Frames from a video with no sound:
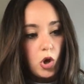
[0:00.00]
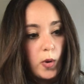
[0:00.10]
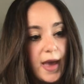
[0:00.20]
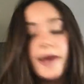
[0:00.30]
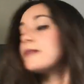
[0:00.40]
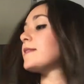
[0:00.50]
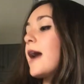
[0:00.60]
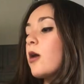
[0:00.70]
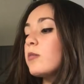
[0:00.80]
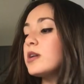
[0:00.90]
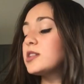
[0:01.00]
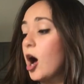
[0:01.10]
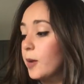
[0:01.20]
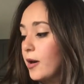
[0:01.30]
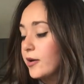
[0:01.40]
Okay, now I'm going to
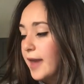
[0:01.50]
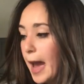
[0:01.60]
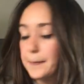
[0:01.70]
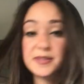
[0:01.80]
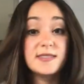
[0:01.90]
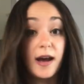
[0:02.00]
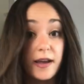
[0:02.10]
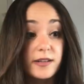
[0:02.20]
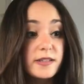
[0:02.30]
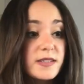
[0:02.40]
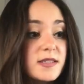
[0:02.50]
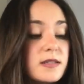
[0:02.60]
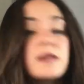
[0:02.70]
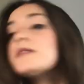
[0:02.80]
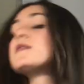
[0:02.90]
talk about cap styles.
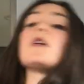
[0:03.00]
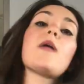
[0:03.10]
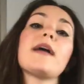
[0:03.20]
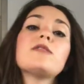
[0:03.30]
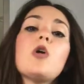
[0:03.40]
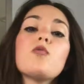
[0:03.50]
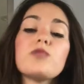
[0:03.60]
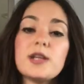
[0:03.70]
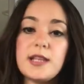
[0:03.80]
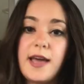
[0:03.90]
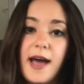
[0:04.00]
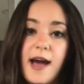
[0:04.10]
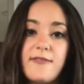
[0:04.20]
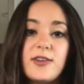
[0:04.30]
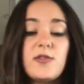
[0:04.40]
So I know
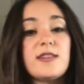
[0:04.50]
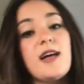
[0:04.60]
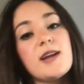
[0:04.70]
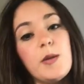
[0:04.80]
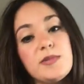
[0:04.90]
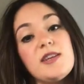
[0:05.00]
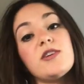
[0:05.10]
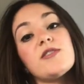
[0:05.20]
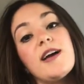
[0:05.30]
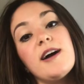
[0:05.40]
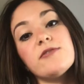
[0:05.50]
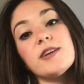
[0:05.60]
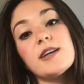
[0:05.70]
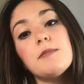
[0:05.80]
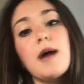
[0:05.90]
there's a lot of companies out there that have
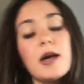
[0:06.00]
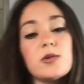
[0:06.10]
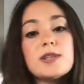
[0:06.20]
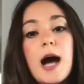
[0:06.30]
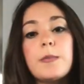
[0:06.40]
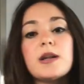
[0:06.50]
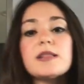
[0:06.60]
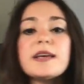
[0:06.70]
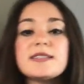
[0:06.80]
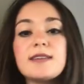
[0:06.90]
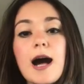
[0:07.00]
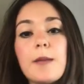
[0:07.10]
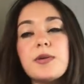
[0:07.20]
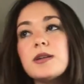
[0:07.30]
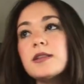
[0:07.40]
like a mono top and a lace
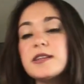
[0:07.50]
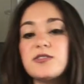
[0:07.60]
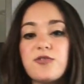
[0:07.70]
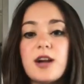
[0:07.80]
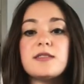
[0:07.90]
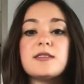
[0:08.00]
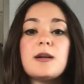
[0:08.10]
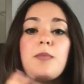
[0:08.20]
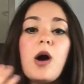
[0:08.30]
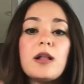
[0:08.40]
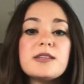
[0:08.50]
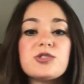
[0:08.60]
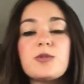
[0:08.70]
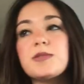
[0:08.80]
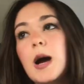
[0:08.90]
top and a lace front and a poly
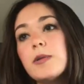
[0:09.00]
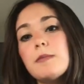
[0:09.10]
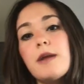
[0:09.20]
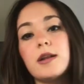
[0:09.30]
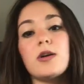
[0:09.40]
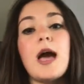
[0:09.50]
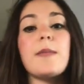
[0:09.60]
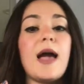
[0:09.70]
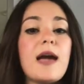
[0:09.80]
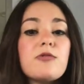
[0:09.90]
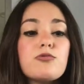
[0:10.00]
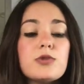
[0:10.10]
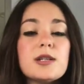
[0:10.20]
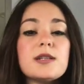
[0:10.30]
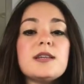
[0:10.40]
strip top and a medical top. And I
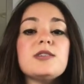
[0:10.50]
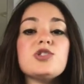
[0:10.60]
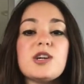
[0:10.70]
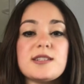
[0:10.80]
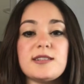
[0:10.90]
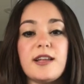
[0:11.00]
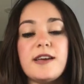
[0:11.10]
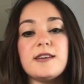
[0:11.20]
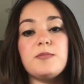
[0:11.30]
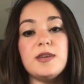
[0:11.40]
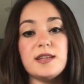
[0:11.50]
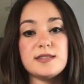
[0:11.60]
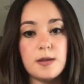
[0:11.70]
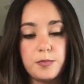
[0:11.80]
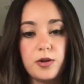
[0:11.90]
really just like being
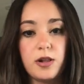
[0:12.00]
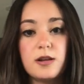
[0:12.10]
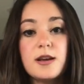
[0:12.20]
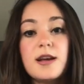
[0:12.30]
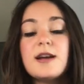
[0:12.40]
simple.